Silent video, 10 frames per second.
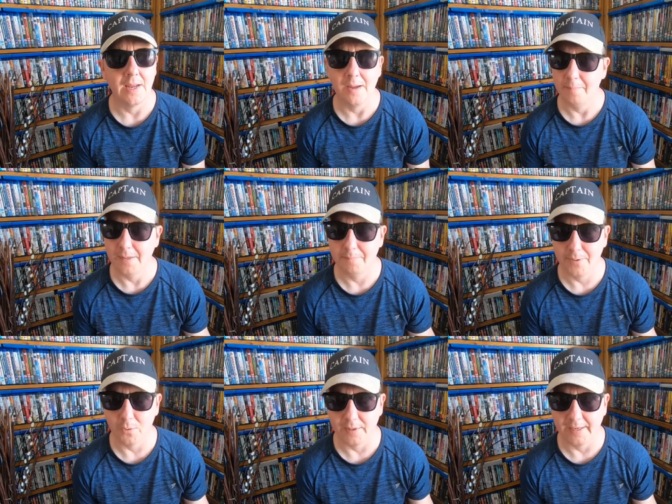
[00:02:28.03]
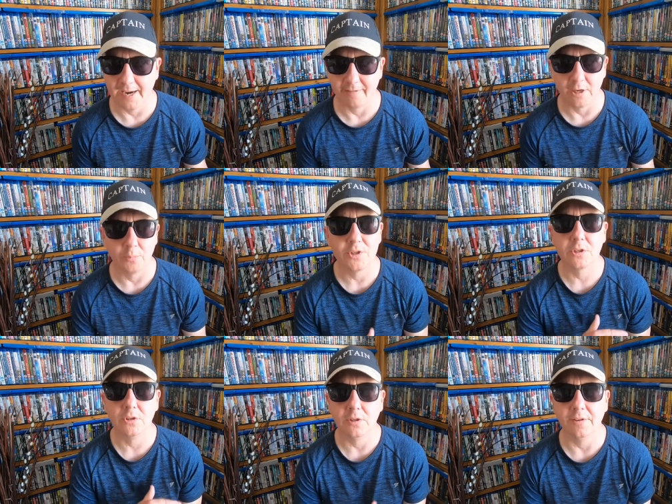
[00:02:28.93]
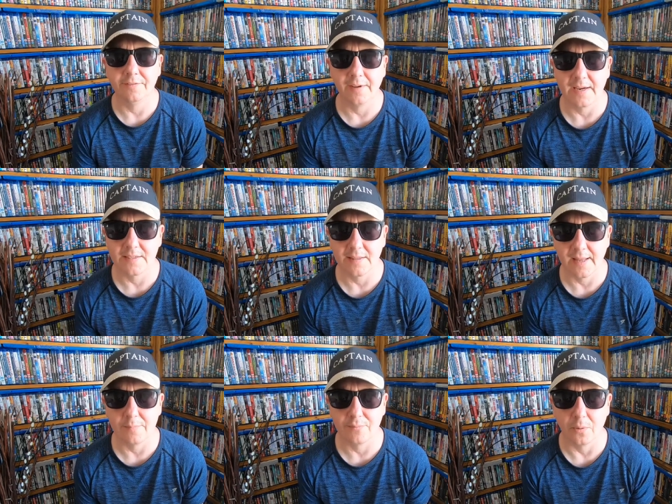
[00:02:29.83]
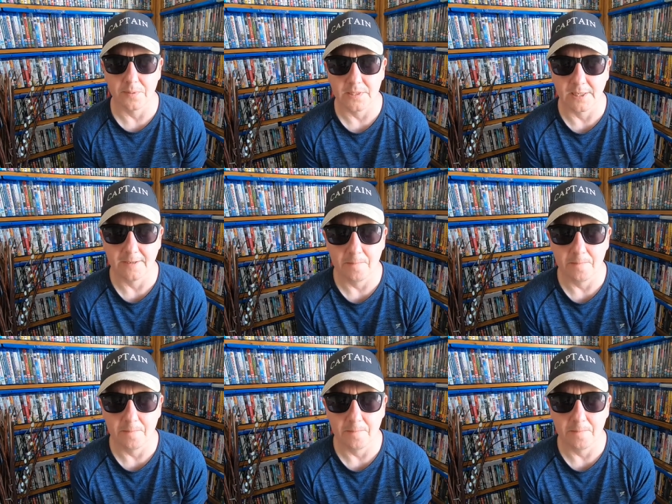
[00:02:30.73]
being built in the area which could affect their property.